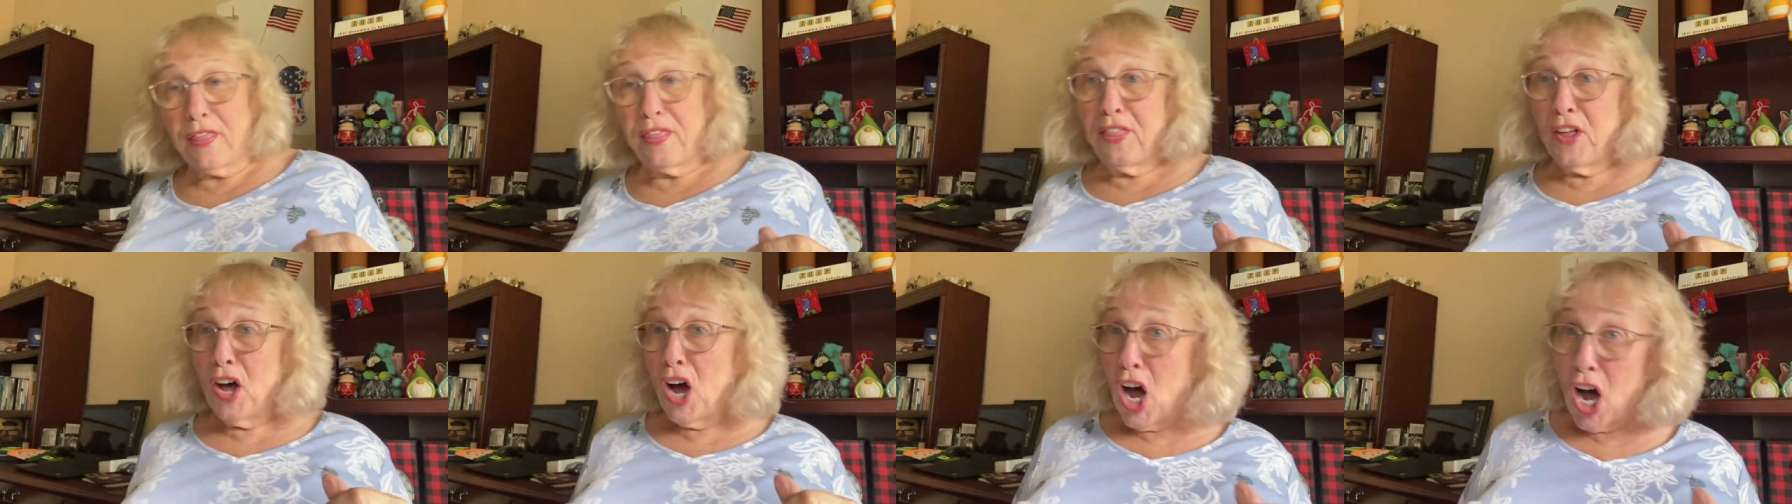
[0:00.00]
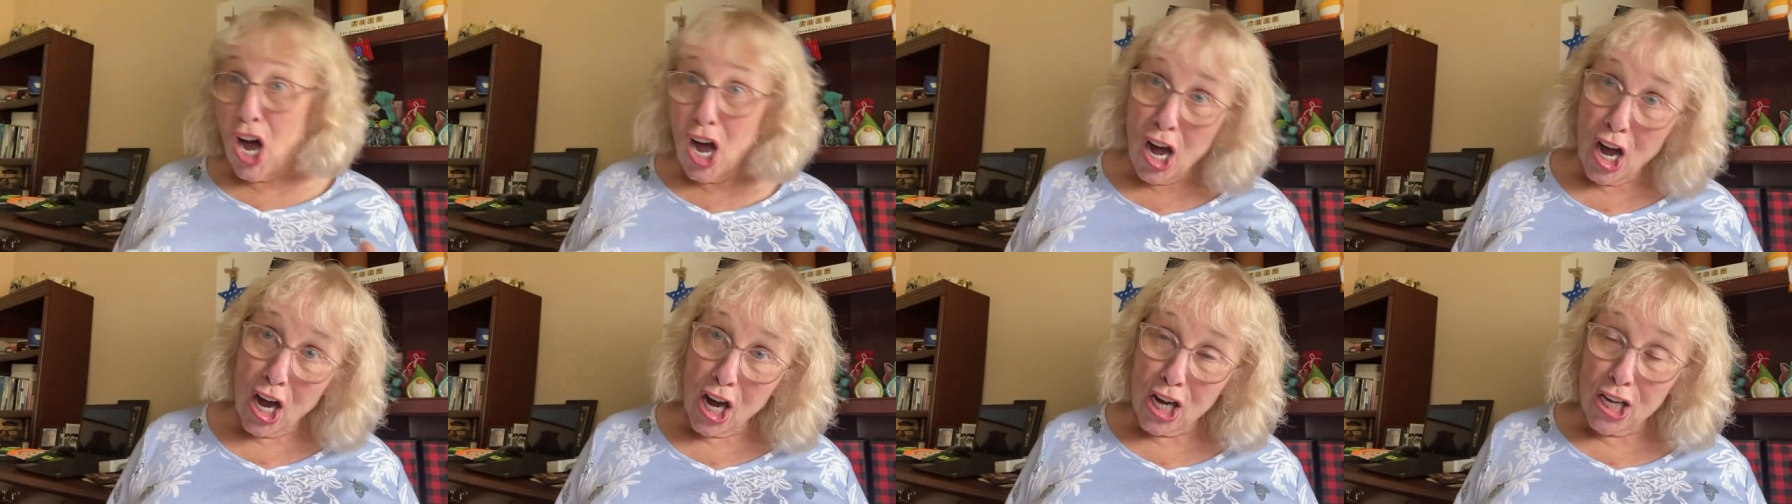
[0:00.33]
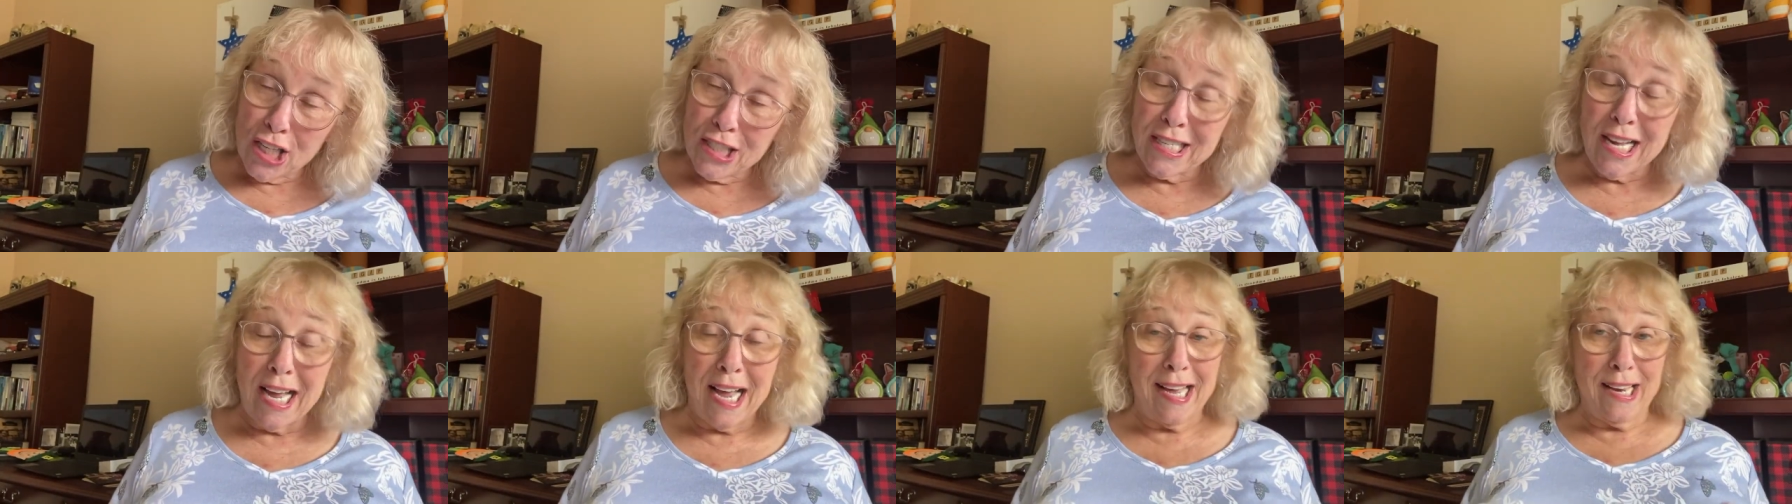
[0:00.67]

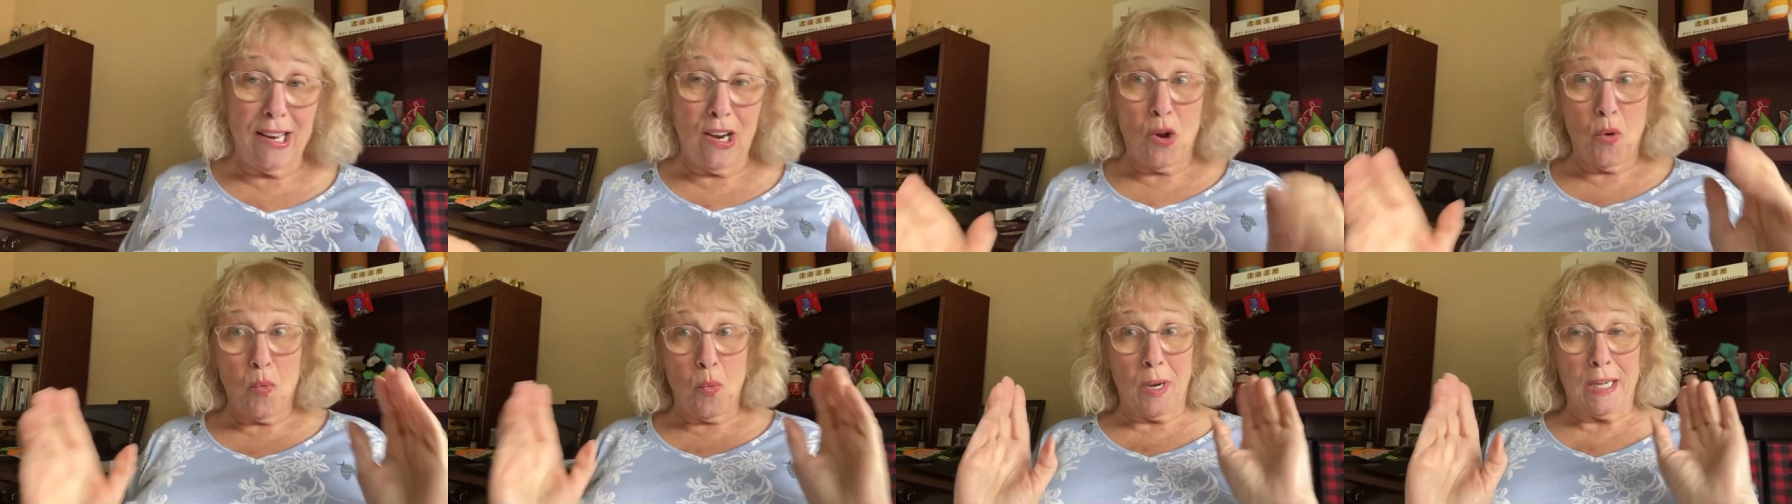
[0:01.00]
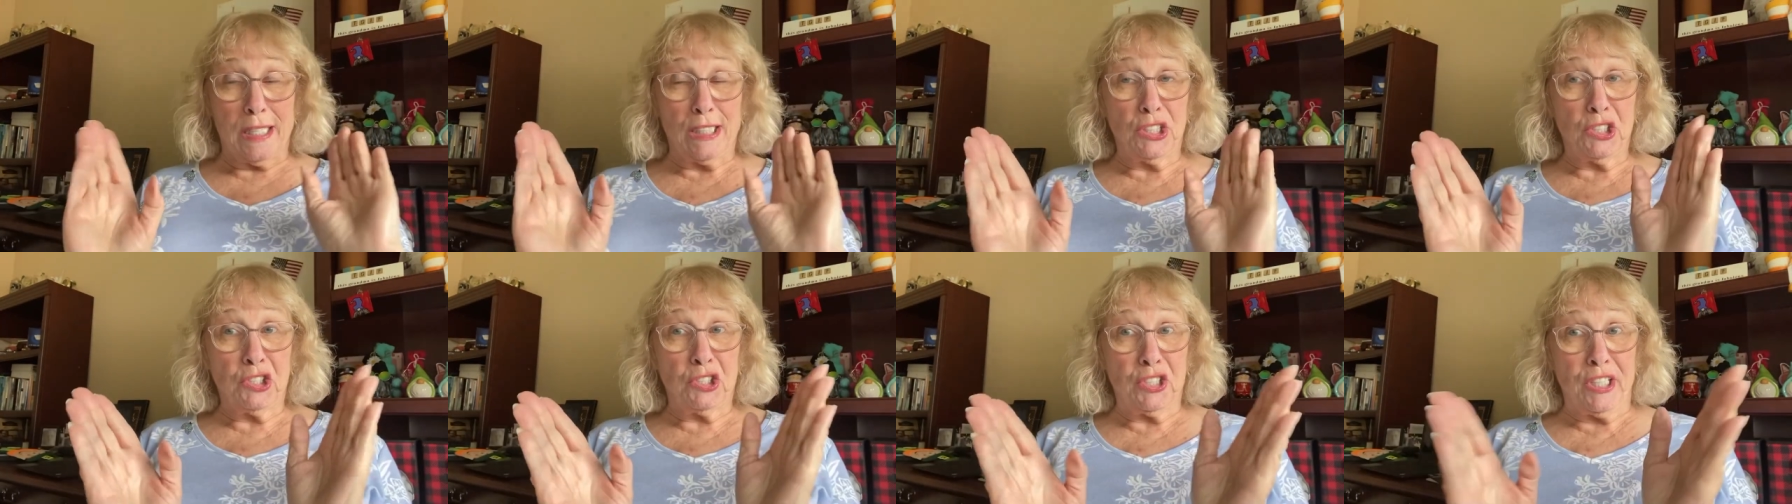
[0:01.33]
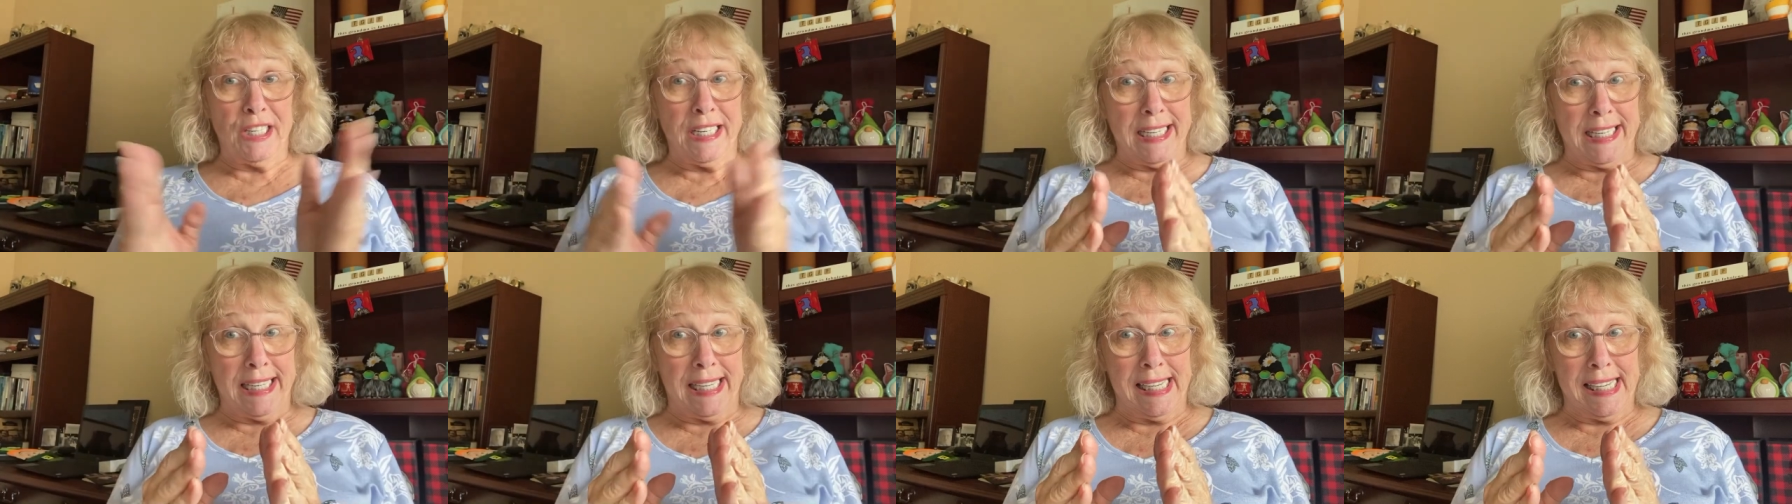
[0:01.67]
thongs. I don't want
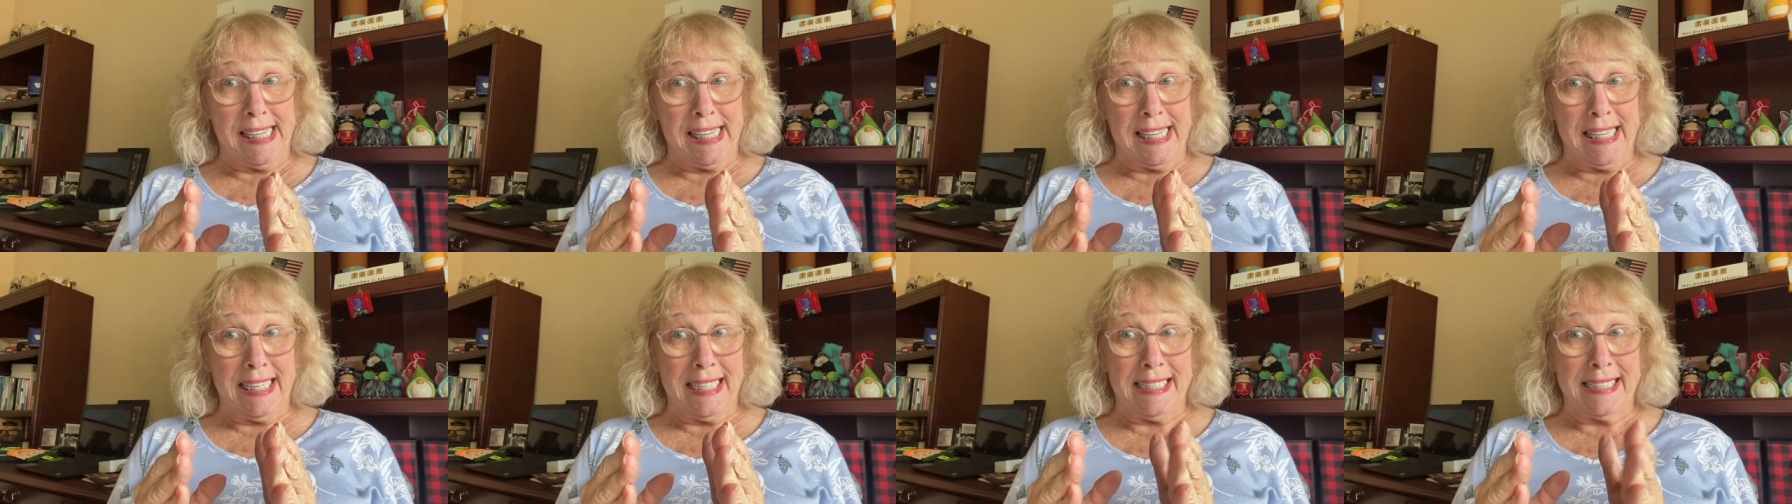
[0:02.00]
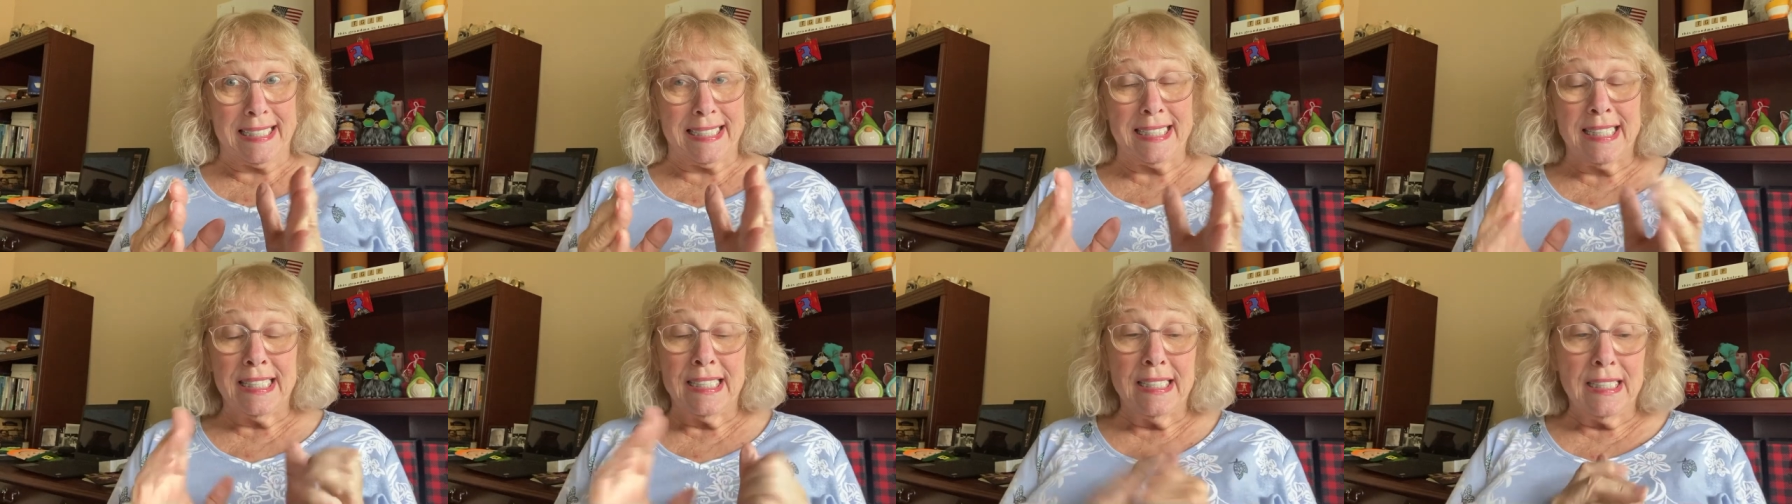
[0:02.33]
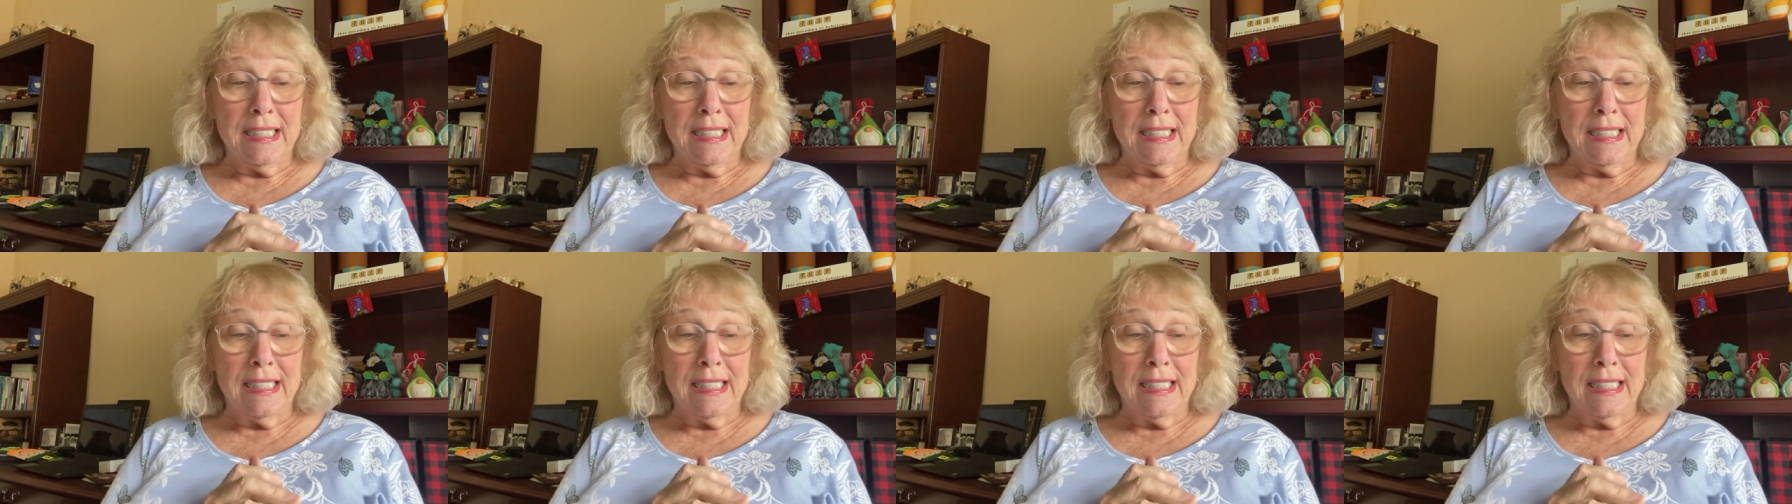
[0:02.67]
cheekies.